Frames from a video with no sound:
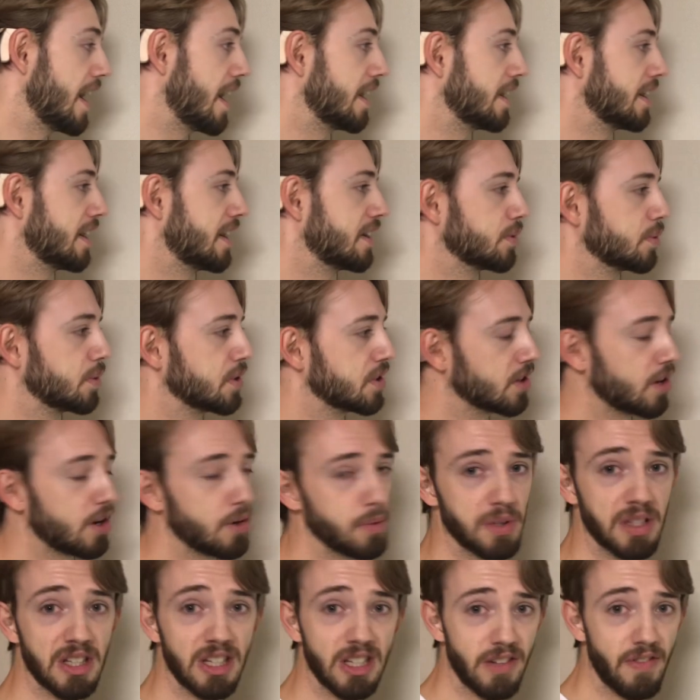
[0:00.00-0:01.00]
As we saw
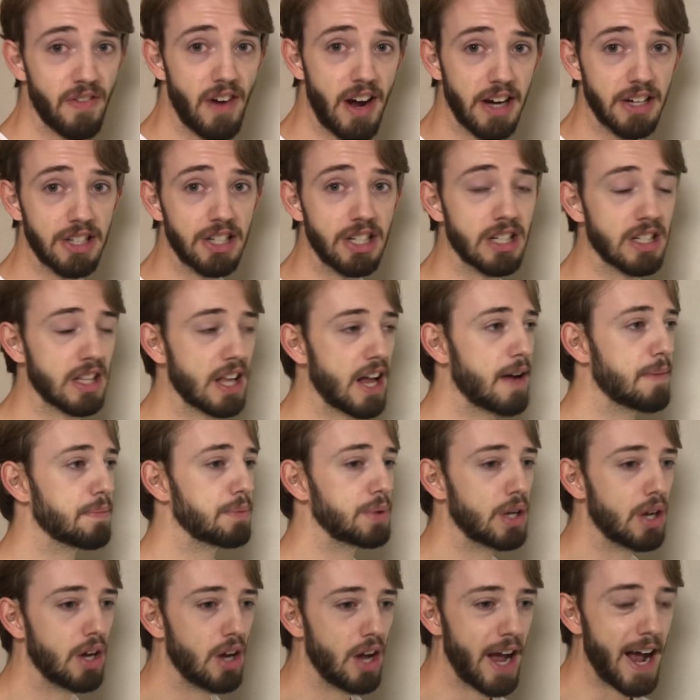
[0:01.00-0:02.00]
with his fastest lap,
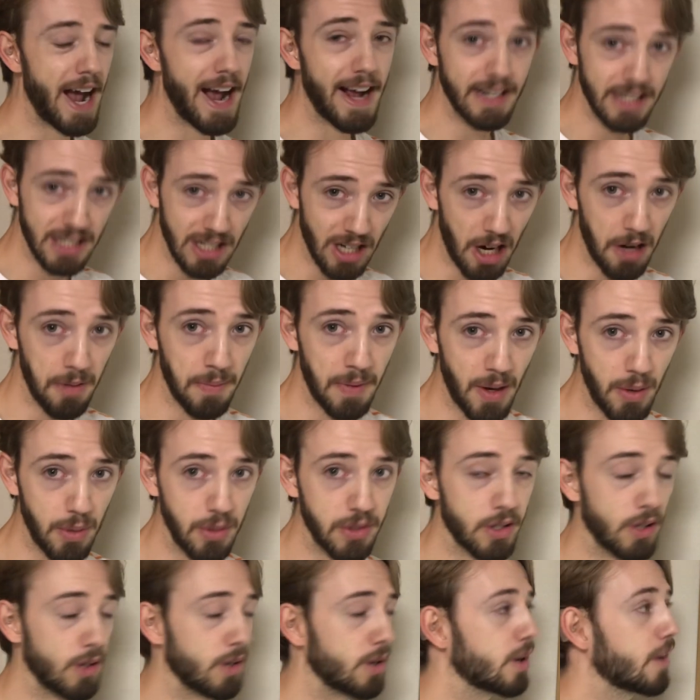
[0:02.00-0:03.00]
had a time that
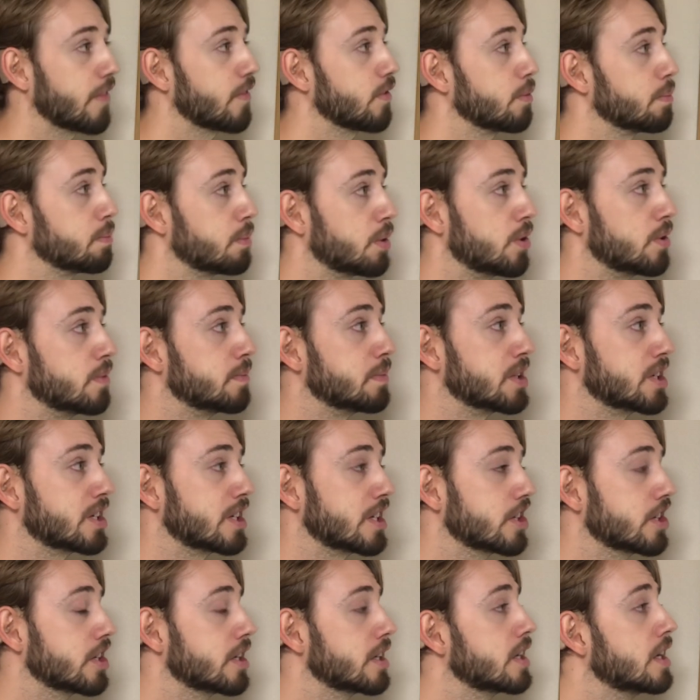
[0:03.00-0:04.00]
was good enough for pole
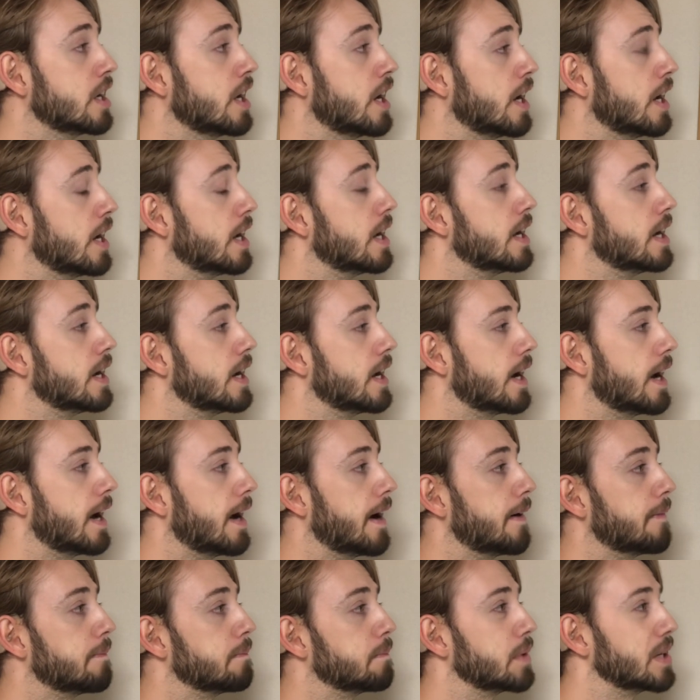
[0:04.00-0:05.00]
position,
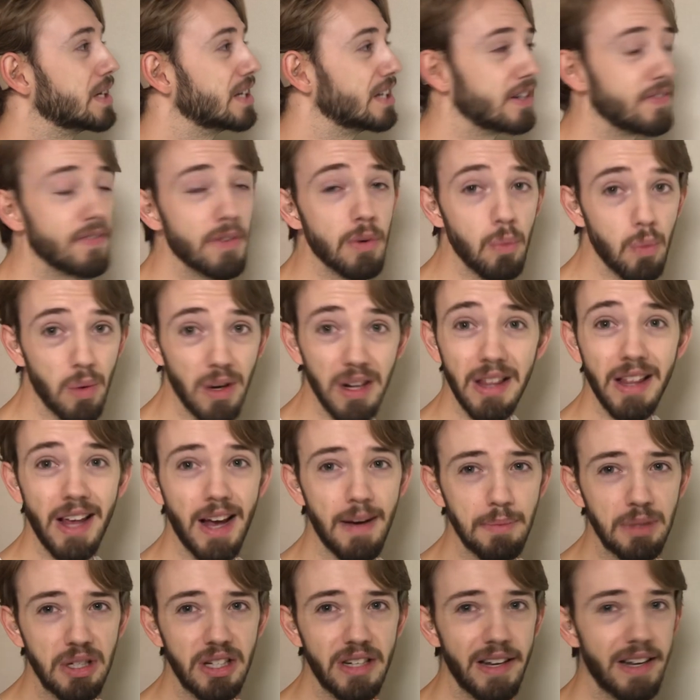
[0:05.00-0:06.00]
even with
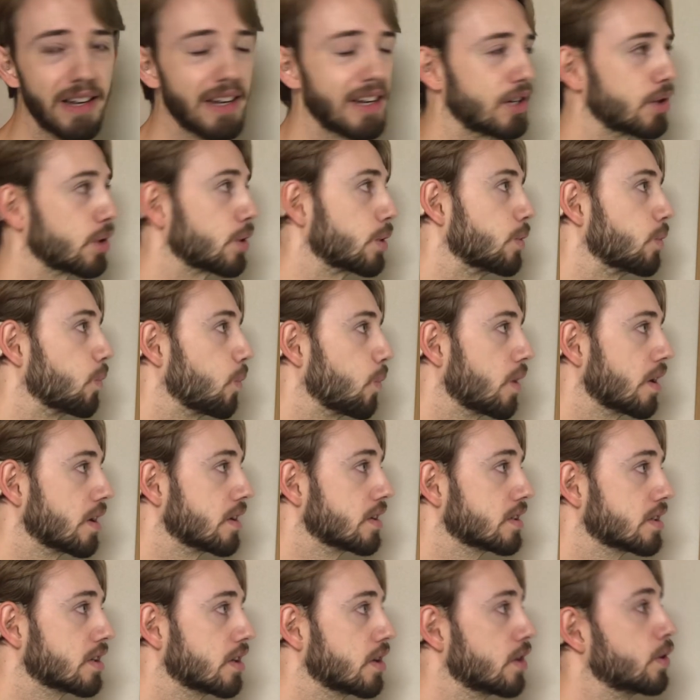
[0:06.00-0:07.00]
that mistake in turn
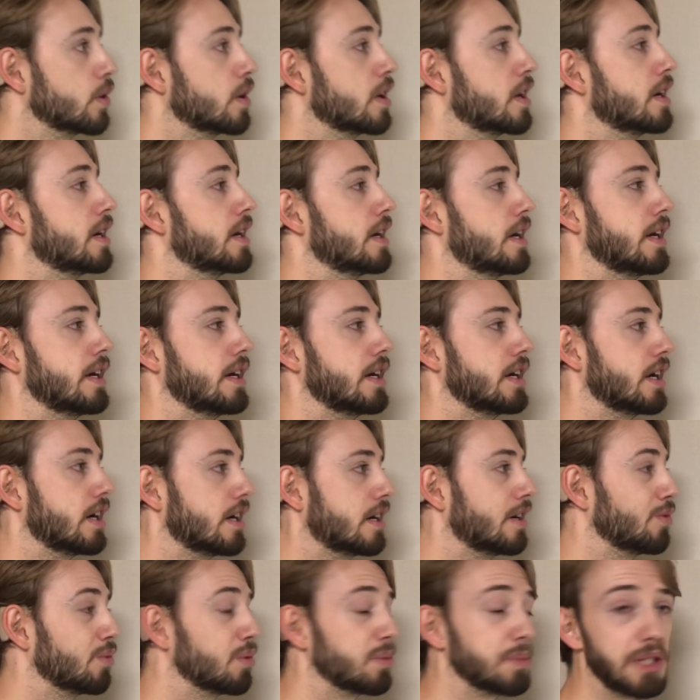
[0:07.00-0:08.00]
one. So
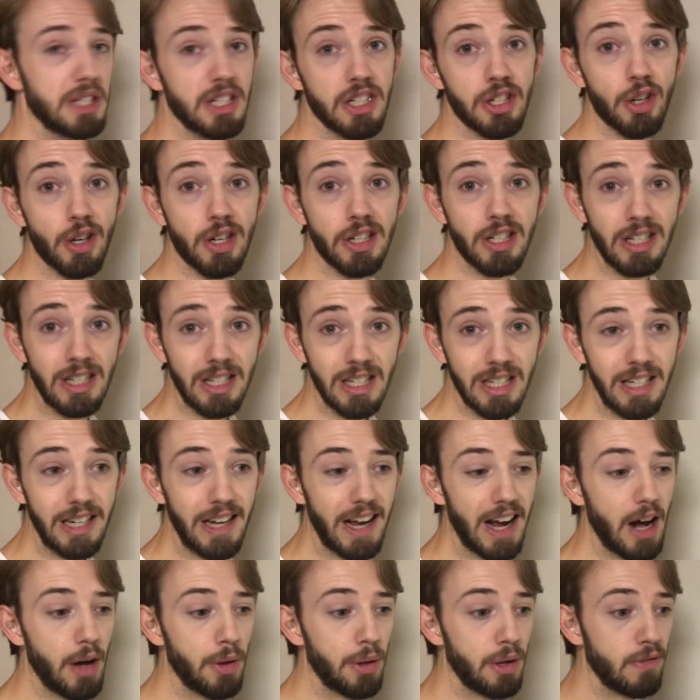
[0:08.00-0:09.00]
it will be interesting to see
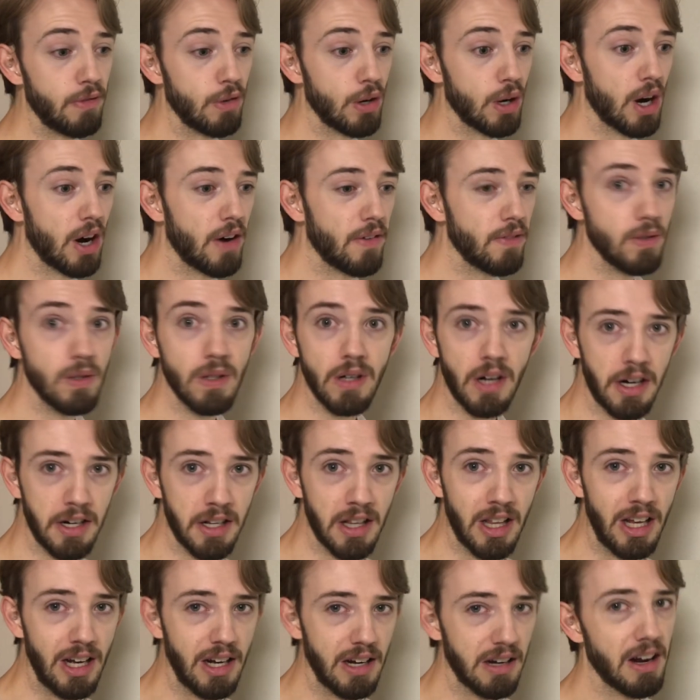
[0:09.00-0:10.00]
how they recover. I
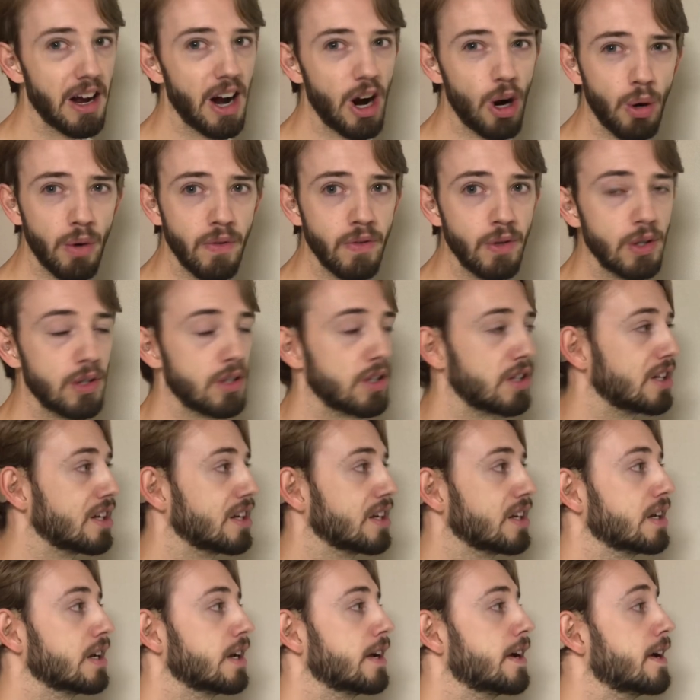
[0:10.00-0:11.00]
think, however,
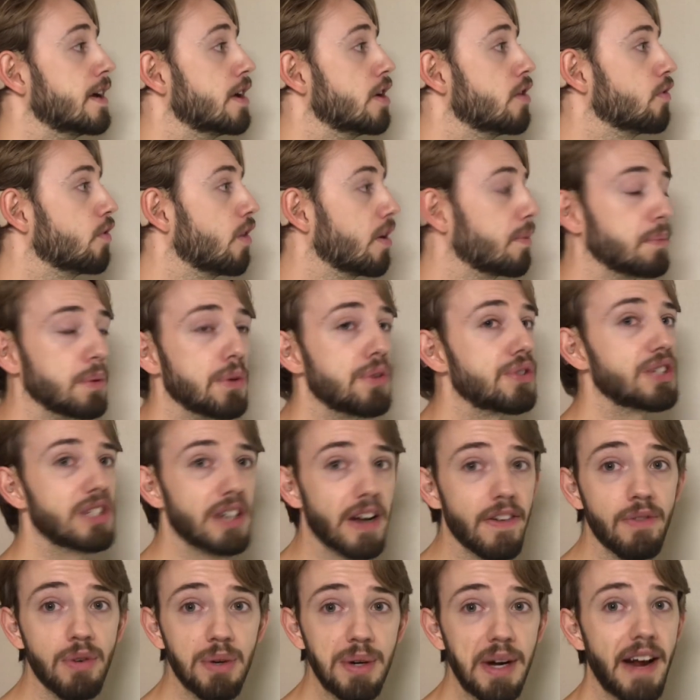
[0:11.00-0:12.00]
the Red Bulls
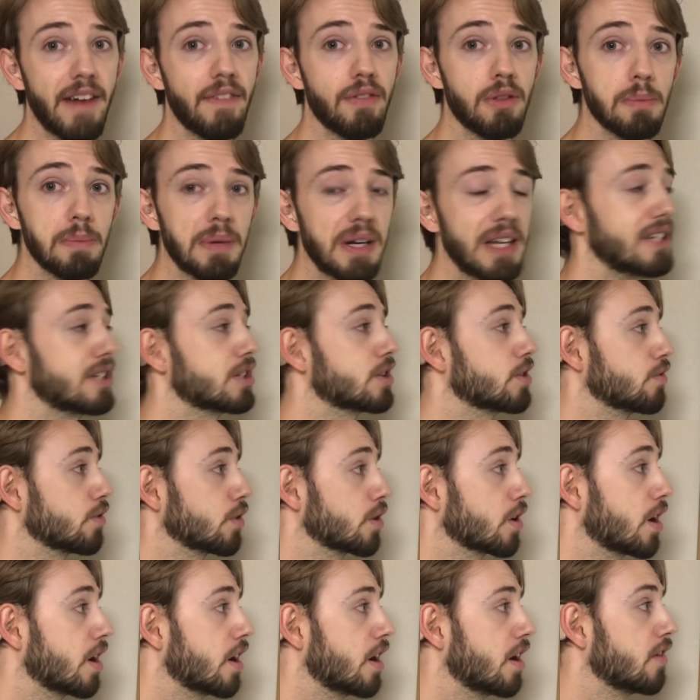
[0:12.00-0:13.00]
definitely have the pace to
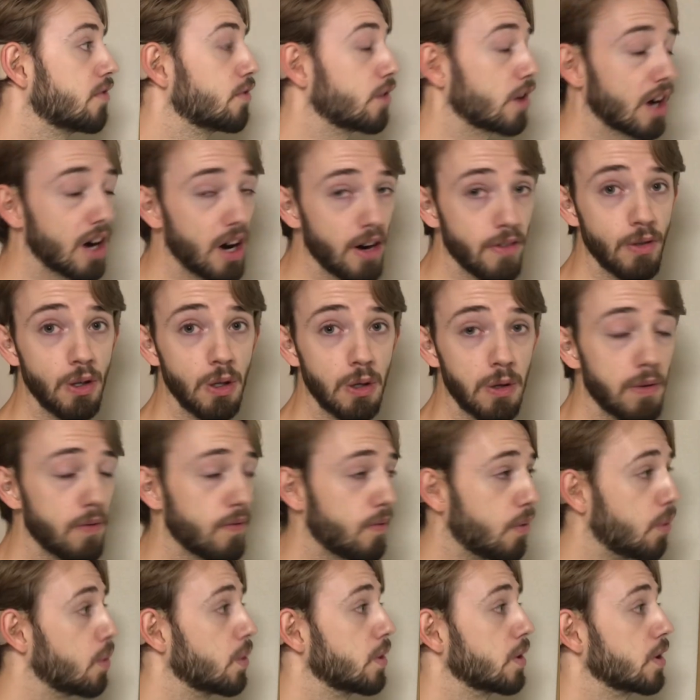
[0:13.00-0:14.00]
recover
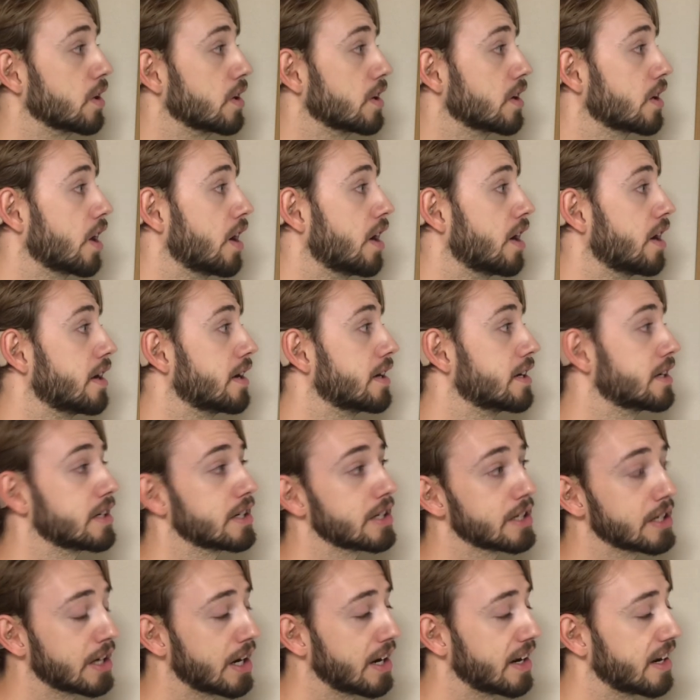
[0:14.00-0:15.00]
for
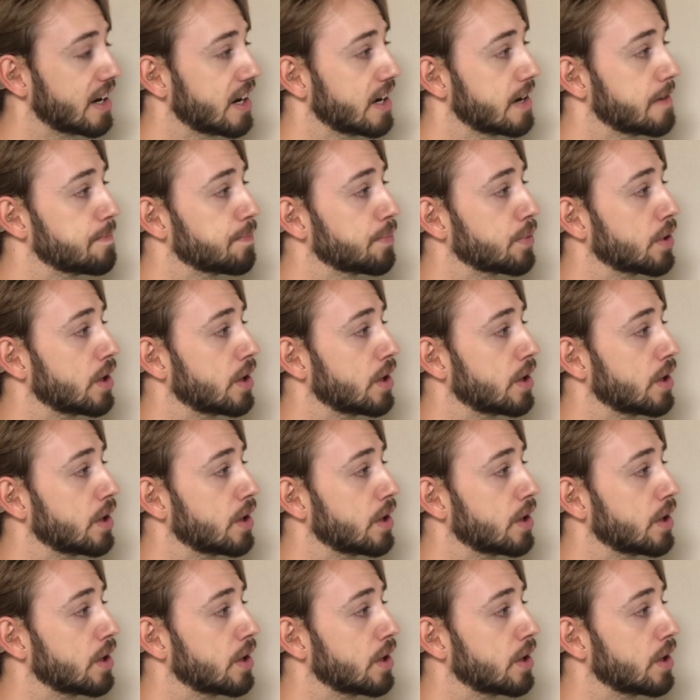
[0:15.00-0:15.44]
Sunday.